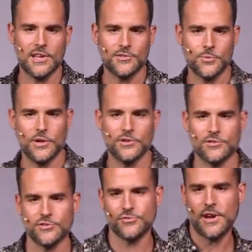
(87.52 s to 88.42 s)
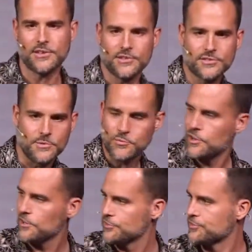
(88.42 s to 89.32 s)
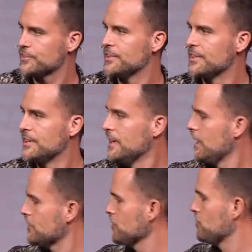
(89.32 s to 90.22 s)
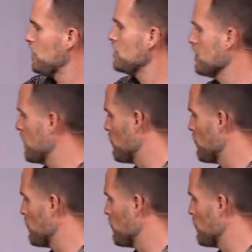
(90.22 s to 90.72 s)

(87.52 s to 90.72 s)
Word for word: guess what? You're distracted somewhere else. And so it was beaten by the